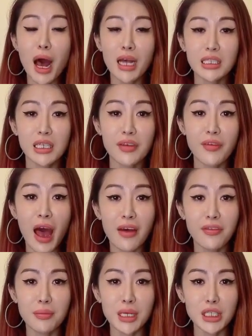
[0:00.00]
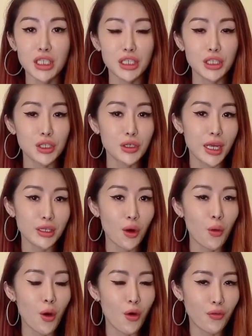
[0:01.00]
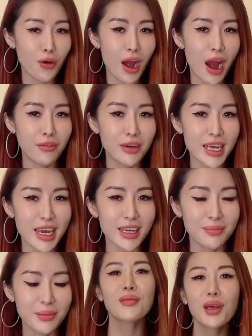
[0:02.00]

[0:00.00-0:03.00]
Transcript: positive affirmations you can go over every day.